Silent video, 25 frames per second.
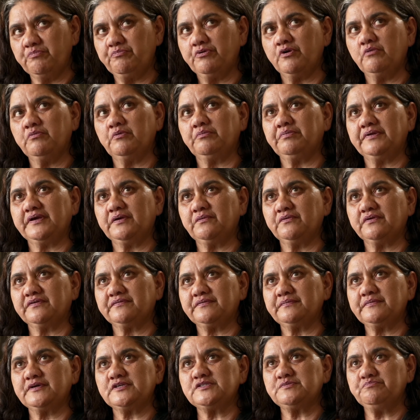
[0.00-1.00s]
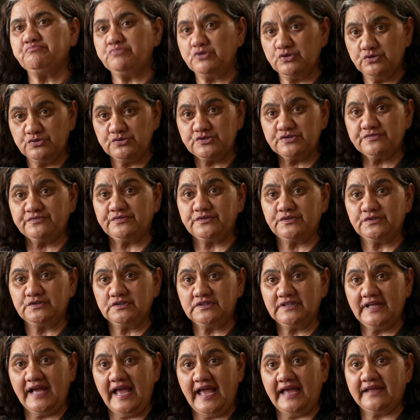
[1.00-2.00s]
probably one of the most beautiful
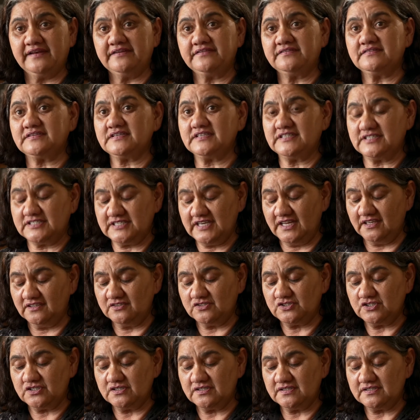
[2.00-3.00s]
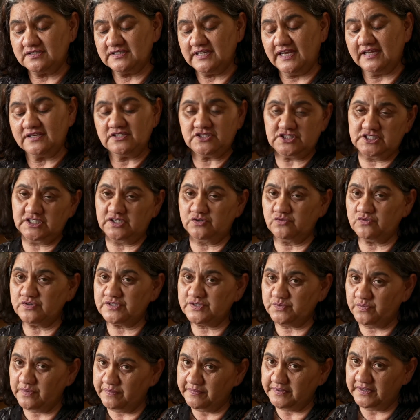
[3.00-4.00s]
and intelligent and
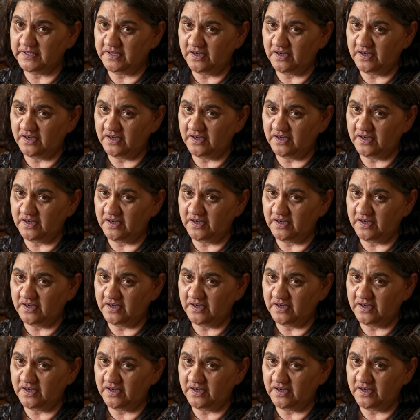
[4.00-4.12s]
generous women